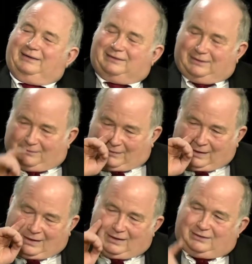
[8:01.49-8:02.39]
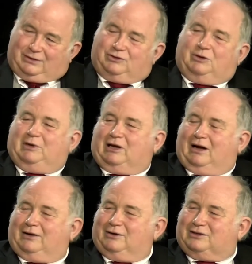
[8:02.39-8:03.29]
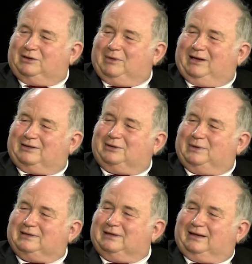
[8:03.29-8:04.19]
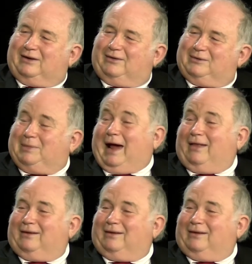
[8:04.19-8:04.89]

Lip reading: So Jimmy Condos had made it so easy to get on the ballot.